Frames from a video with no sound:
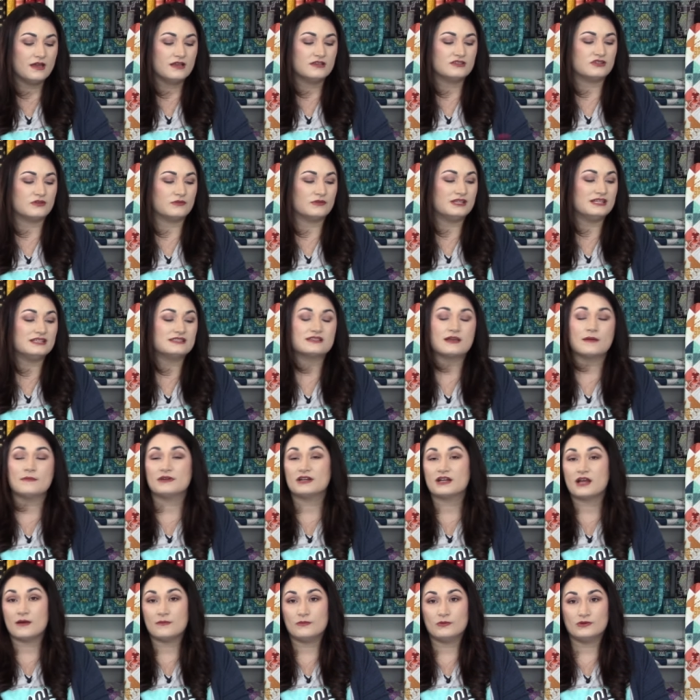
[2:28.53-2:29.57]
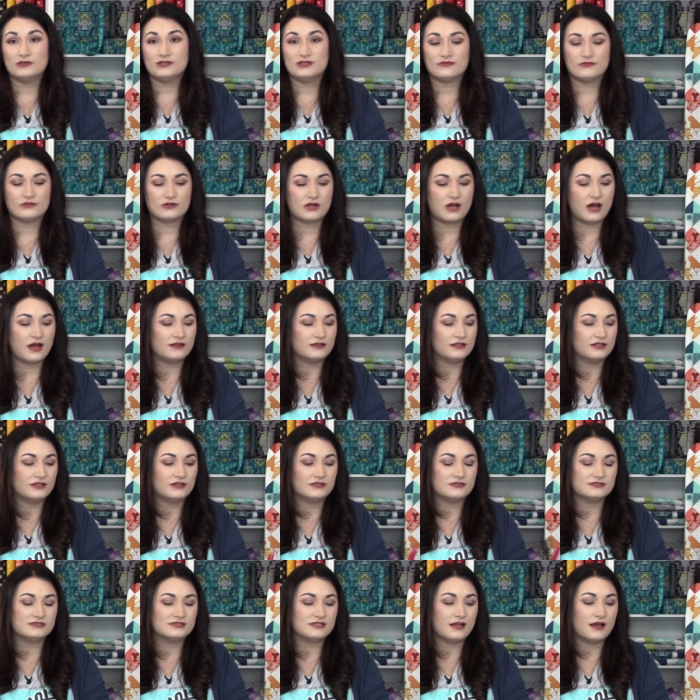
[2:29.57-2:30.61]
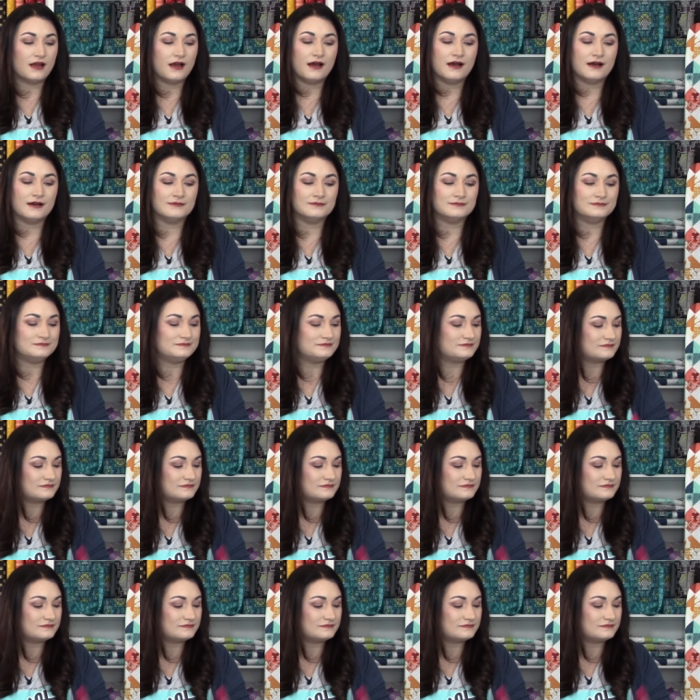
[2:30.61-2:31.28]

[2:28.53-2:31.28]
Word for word: So these come in a couple of different colors. Um,